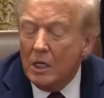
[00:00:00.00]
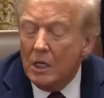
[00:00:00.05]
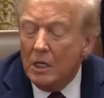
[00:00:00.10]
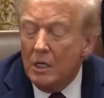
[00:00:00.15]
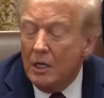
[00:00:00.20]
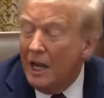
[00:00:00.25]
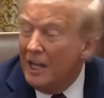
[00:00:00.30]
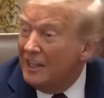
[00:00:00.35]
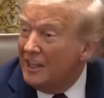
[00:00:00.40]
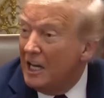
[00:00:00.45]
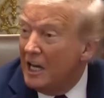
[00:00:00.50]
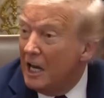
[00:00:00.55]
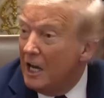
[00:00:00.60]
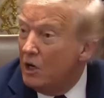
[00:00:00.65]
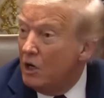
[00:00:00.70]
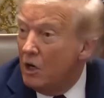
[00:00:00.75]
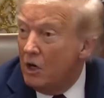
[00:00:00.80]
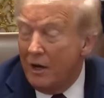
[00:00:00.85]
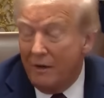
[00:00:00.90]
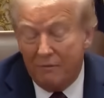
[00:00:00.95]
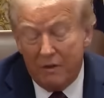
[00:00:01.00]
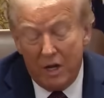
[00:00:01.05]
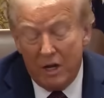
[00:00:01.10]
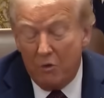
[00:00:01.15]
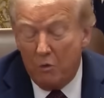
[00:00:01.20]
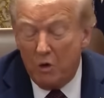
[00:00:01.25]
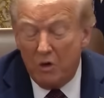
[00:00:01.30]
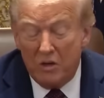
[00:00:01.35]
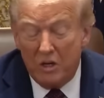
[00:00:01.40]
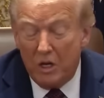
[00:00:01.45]
Not that I don't have
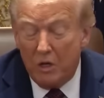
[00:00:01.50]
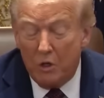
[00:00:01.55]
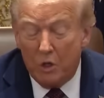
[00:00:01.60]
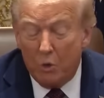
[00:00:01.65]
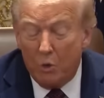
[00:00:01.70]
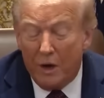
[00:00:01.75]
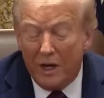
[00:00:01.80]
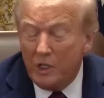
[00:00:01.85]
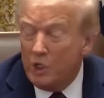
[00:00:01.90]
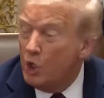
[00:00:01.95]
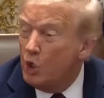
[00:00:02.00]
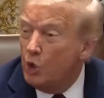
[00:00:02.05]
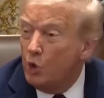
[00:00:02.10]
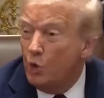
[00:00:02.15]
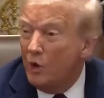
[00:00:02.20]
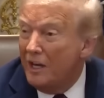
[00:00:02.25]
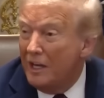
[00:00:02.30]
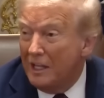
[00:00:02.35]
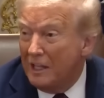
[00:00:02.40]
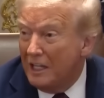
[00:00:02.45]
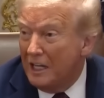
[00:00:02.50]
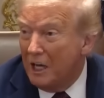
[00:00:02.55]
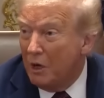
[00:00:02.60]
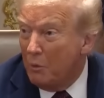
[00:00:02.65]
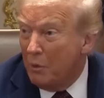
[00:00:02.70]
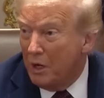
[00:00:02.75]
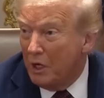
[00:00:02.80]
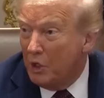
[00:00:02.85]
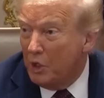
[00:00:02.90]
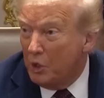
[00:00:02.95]
the right to do anything I
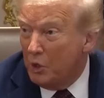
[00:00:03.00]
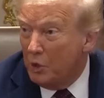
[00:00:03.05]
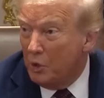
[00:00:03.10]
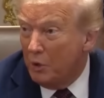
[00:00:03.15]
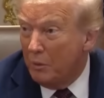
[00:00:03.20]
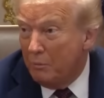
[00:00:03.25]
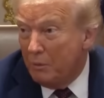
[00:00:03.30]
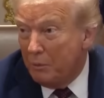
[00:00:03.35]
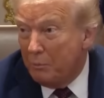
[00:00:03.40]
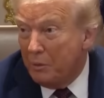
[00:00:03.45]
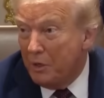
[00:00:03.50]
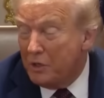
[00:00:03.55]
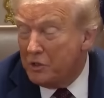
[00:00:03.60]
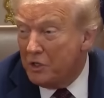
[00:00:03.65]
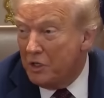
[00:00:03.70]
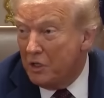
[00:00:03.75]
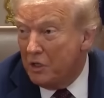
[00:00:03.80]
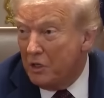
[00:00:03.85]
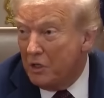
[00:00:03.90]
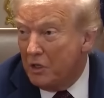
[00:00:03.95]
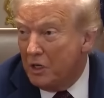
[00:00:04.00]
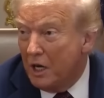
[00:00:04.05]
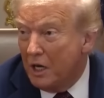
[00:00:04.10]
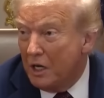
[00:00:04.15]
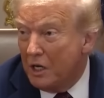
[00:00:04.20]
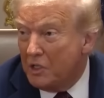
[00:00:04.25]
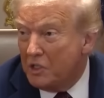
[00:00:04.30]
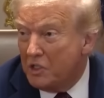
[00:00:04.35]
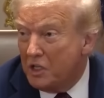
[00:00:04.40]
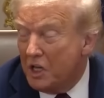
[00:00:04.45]
want to do. I'm the president of the
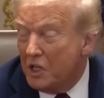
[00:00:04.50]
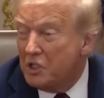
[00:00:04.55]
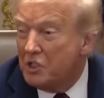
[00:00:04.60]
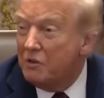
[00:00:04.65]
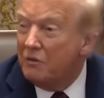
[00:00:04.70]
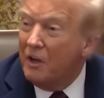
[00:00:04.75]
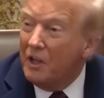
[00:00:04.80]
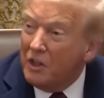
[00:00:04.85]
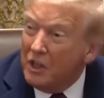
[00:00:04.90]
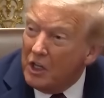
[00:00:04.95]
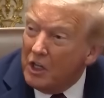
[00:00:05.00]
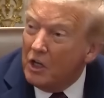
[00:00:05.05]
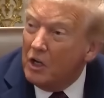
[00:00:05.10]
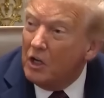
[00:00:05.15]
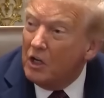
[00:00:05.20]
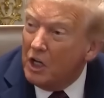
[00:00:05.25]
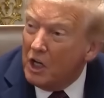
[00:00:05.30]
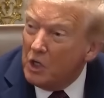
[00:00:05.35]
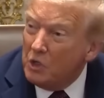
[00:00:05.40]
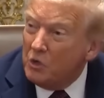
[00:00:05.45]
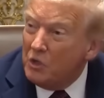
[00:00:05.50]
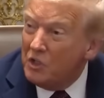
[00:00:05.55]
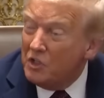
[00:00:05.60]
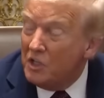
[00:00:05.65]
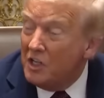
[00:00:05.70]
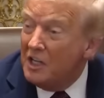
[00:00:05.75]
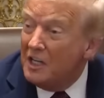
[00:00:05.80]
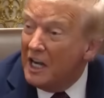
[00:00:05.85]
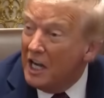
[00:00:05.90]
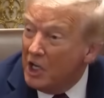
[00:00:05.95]
United States. If I think our country's
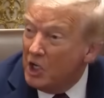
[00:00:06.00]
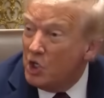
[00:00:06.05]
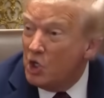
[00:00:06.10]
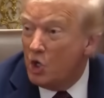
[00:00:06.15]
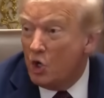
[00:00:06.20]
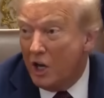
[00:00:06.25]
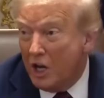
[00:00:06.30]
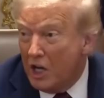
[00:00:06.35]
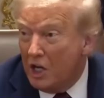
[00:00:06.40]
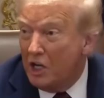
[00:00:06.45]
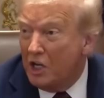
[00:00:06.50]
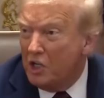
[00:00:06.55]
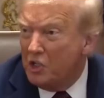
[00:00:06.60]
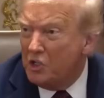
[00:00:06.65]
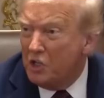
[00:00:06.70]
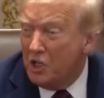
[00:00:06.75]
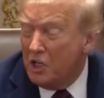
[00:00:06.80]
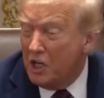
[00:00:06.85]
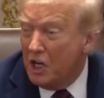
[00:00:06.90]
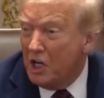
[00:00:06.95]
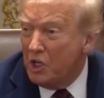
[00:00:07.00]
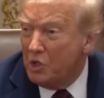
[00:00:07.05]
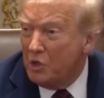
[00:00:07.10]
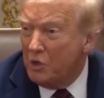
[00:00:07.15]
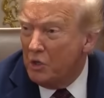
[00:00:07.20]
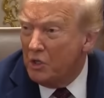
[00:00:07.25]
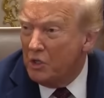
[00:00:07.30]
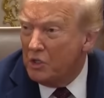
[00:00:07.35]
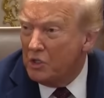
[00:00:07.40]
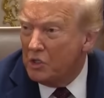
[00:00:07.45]
in danger, and it is in danger
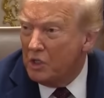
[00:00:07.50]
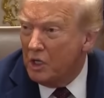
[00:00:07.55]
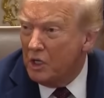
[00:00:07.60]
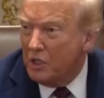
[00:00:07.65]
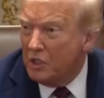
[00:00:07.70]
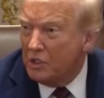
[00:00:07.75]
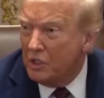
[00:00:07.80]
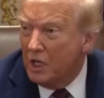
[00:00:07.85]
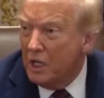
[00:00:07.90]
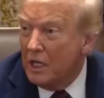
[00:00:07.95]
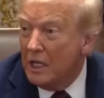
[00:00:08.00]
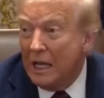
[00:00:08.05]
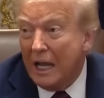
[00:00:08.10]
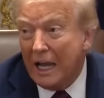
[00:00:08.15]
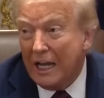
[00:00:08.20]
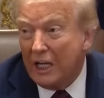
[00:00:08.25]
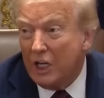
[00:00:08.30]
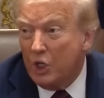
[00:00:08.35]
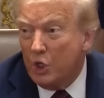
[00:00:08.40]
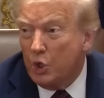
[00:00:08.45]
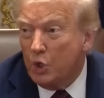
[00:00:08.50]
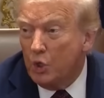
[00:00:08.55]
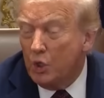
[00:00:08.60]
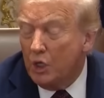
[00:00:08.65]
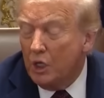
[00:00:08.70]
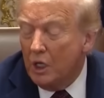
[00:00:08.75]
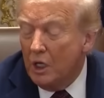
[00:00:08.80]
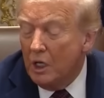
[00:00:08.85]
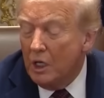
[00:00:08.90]
in these cities, I can do it.